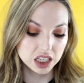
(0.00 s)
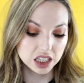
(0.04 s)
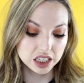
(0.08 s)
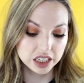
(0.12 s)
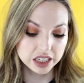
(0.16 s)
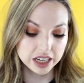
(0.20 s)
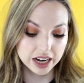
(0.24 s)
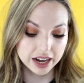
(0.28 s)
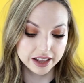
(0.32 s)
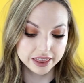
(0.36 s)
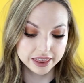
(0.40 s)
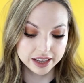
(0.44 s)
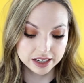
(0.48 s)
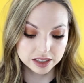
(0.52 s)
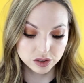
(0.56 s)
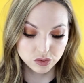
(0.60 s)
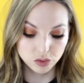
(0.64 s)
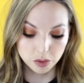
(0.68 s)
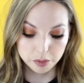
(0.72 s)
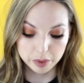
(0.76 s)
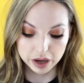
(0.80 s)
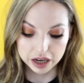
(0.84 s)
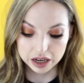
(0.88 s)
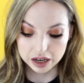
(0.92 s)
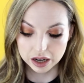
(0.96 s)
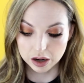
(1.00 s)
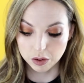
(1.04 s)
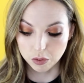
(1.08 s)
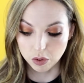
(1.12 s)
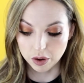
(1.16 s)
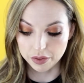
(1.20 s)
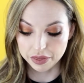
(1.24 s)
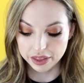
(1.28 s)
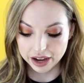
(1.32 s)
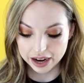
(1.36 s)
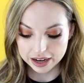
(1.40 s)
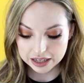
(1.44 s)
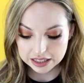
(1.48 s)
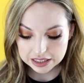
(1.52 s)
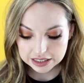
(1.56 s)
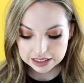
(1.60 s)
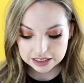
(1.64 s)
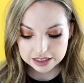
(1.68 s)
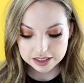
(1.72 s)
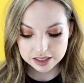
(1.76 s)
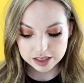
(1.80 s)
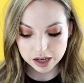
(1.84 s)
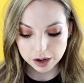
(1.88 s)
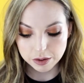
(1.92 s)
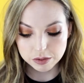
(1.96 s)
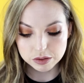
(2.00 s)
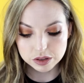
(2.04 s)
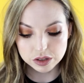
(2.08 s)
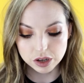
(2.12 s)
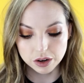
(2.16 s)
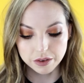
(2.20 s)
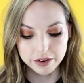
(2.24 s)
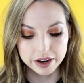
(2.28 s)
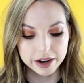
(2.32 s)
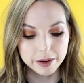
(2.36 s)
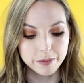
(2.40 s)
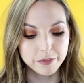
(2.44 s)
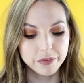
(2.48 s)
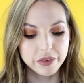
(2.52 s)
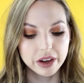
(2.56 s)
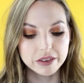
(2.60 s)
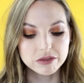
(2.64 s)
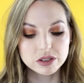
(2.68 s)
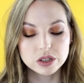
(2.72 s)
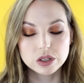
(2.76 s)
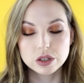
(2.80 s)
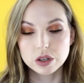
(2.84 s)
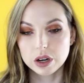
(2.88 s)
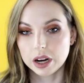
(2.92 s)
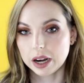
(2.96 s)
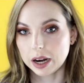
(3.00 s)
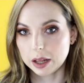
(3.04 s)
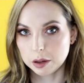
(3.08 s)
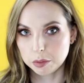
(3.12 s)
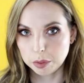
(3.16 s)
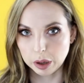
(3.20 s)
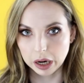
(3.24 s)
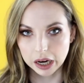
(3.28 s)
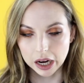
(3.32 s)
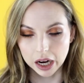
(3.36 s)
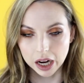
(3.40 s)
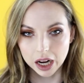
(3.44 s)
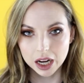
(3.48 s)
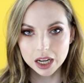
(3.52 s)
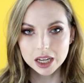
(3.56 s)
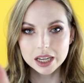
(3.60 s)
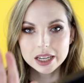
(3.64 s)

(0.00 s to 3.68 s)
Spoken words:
yeah, that's for me. I want that. So, sorry, I've just taken out the packet.